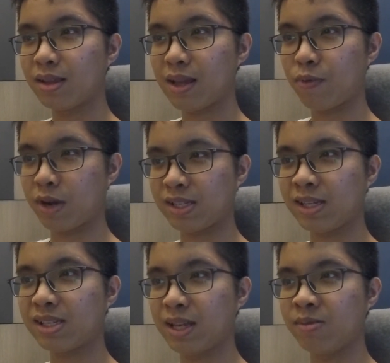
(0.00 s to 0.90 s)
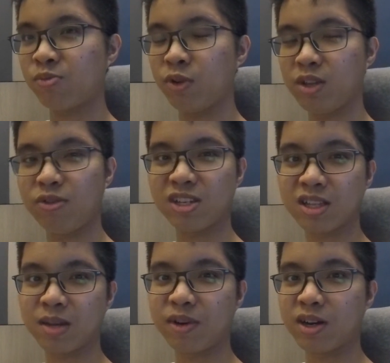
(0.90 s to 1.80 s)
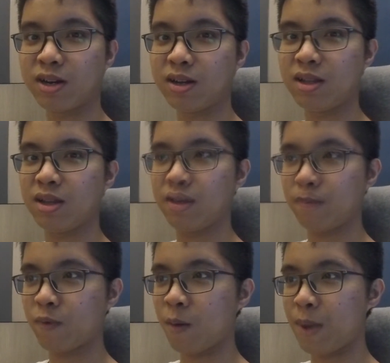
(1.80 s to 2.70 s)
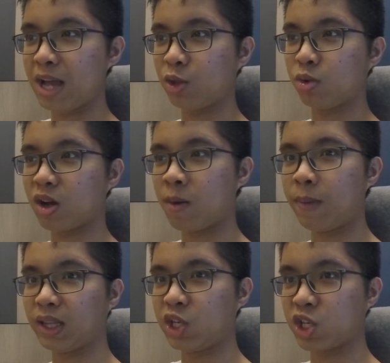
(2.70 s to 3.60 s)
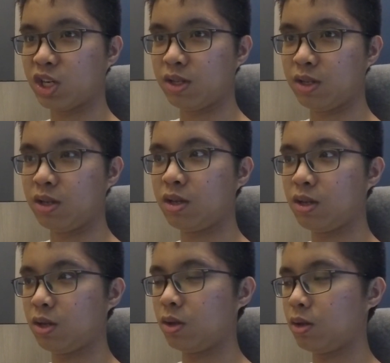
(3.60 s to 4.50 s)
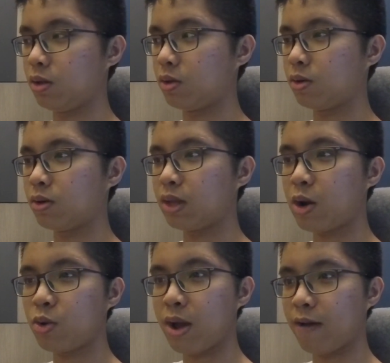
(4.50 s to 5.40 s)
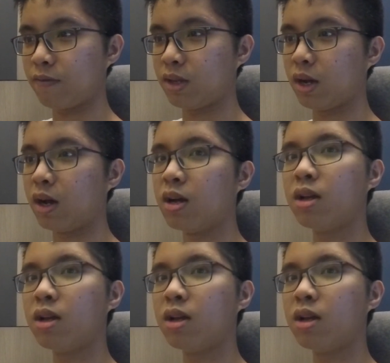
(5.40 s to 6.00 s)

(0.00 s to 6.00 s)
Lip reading: That pricing seems pretty reasonable compared to the competition. You know, now you have the